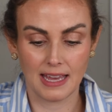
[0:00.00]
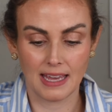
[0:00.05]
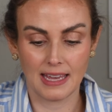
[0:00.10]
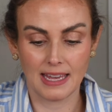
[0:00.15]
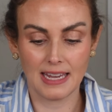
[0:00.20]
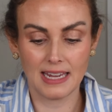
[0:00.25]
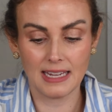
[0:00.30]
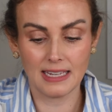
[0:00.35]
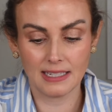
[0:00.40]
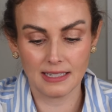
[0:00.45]

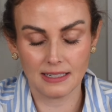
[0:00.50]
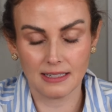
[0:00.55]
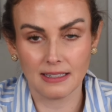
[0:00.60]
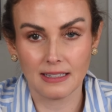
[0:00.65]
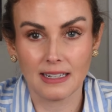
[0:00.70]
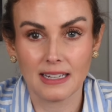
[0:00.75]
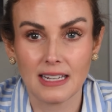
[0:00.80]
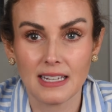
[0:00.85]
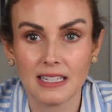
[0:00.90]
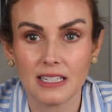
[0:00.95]
It
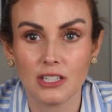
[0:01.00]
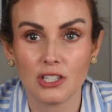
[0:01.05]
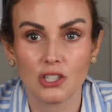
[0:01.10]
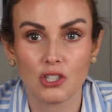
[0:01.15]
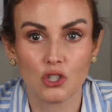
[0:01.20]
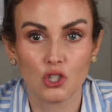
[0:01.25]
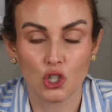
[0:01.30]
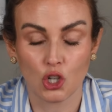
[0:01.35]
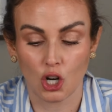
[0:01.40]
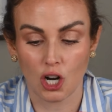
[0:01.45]
is
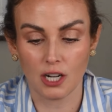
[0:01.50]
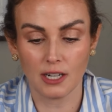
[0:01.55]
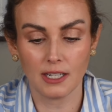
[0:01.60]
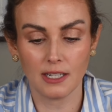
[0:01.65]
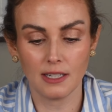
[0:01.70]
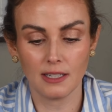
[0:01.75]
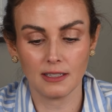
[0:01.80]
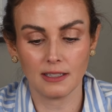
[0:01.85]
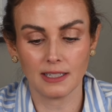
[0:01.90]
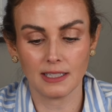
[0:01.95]

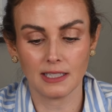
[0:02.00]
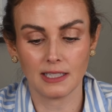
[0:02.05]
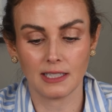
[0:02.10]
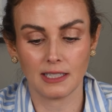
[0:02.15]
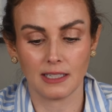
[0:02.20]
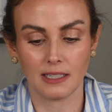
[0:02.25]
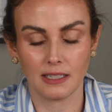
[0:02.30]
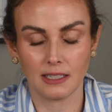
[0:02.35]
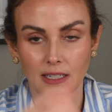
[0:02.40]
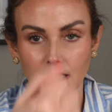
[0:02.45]
chalky. Let's
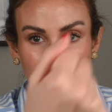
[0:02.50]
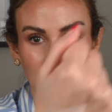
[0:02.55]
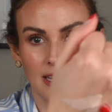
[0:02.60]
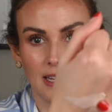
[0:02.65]
see.